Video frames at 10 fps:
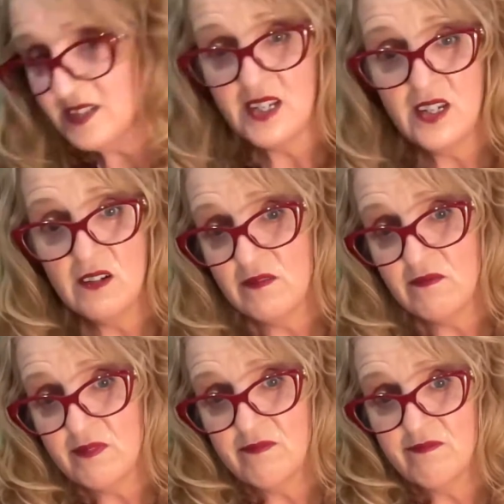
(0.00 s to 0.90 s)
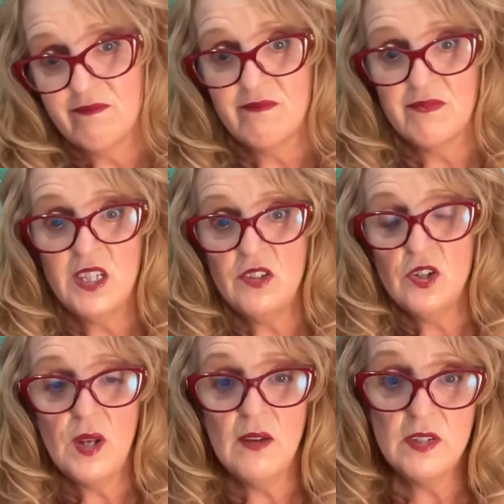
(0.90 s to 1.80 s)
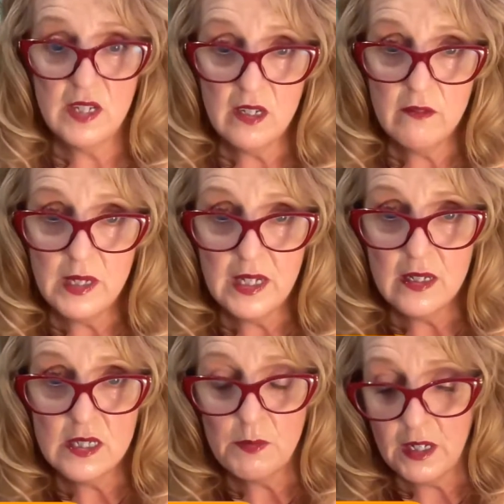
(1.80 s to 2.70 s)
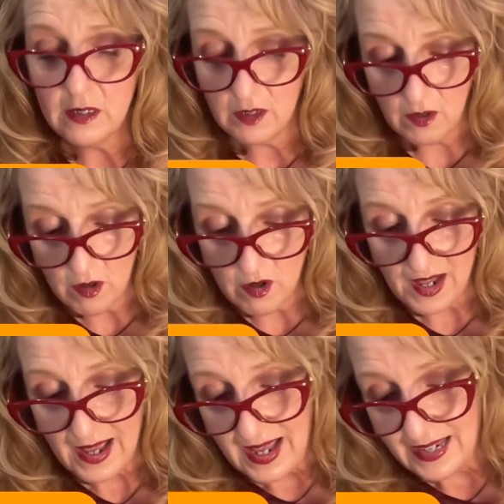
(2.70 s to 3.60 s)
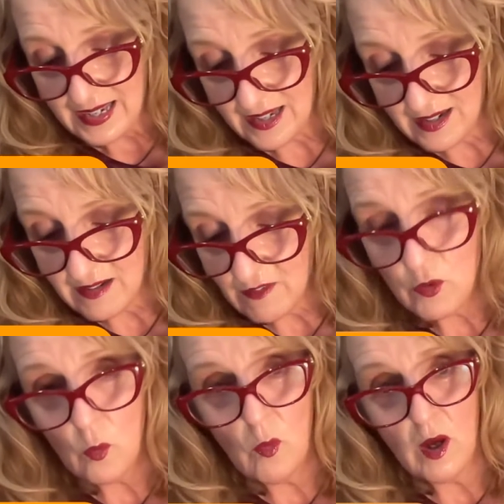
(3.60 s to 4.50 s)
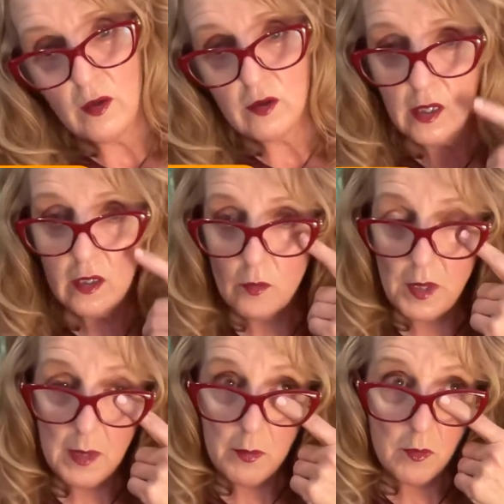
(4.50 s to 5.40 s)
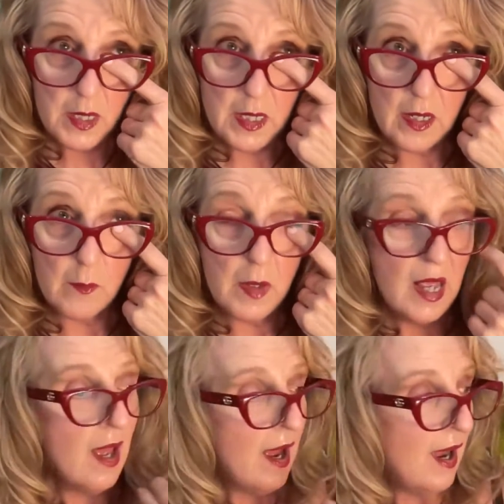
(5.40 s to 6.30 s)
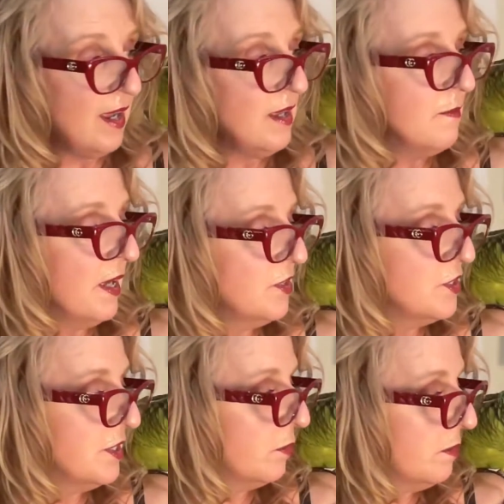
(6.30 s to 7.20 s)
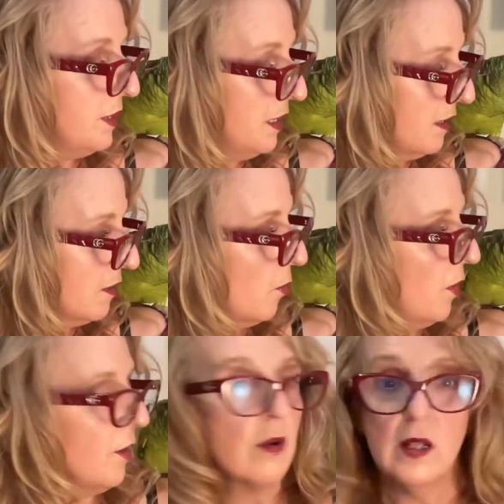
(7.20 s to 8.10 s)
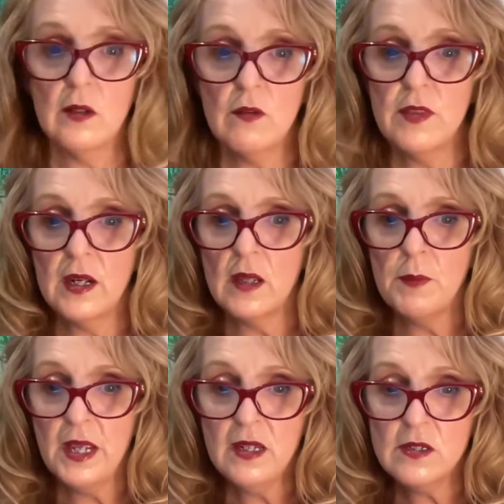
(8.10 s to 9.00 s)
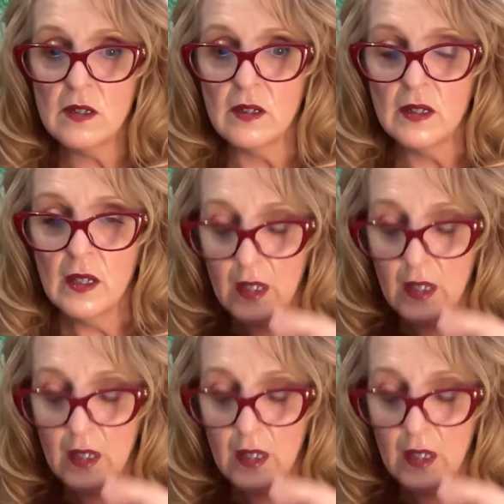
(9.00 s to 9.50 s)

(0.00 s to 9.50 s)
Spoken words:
say you don't have a ton of money to spend on art. Getting the watercolor paper medium, I imagined it would be like the watercolor that I paint on,